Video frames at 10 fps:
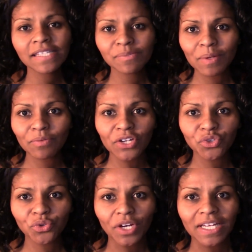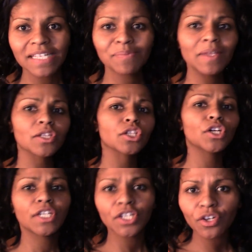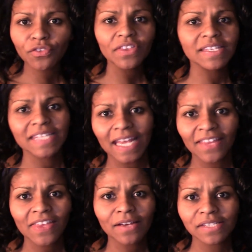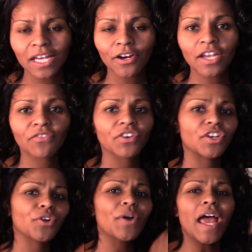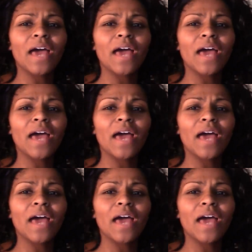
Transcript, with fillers: has been retrograde, he's been looking over this eighth house area for you.